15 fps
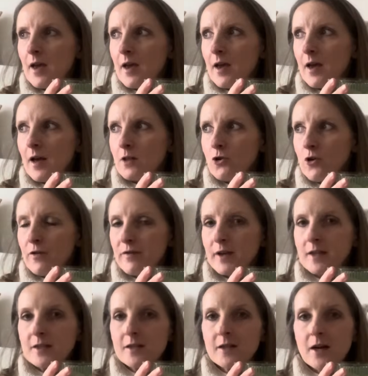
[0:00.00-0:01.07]
a lot of
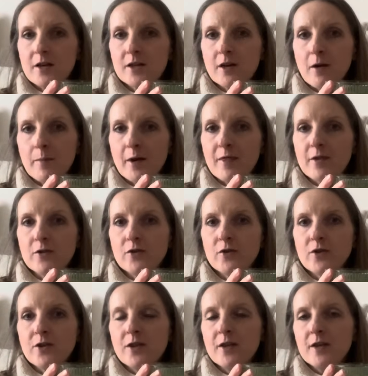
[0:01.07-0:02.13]
things started up, and
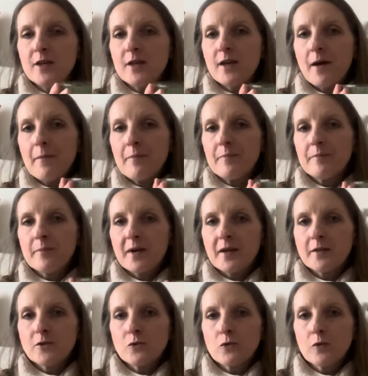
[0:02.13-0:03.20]
my
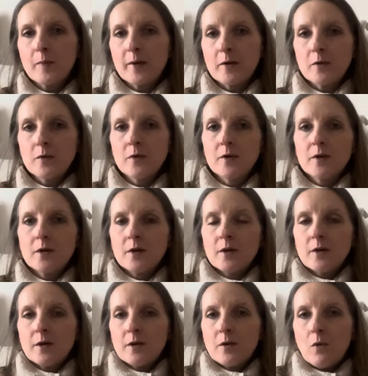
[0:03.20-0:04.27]
doorbell
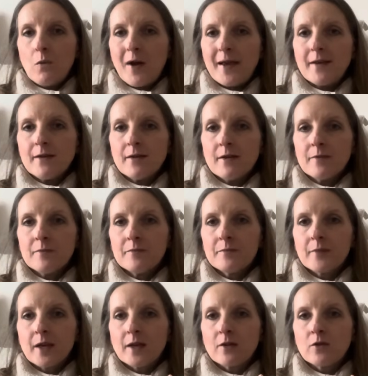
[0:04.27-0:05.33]
went,
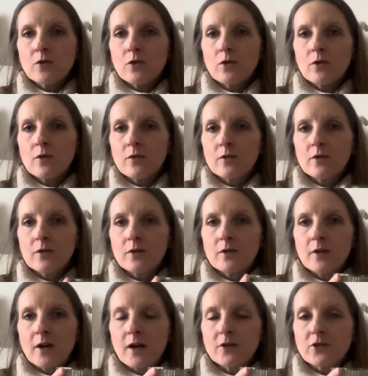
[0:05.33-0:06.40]
like, not
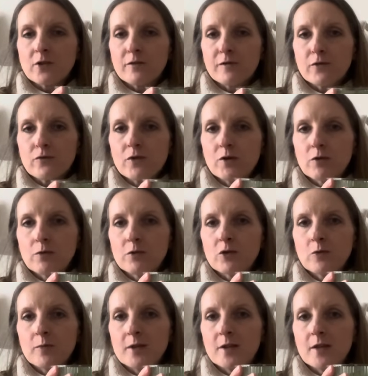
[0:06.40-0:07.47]
actually for real, there was
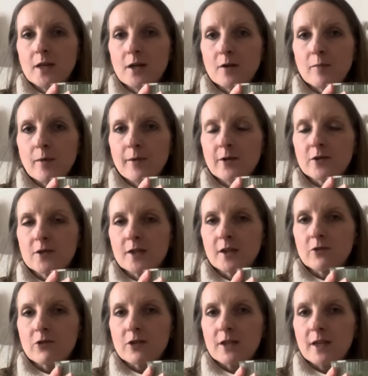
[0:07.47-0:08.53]
nobody there, but because the
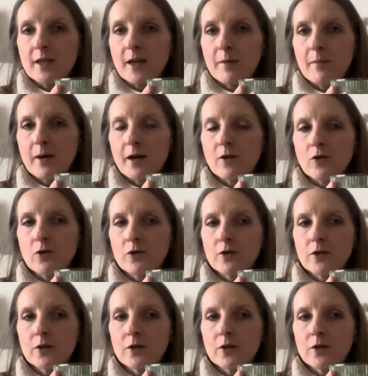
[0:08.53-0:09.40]
electricity came back on,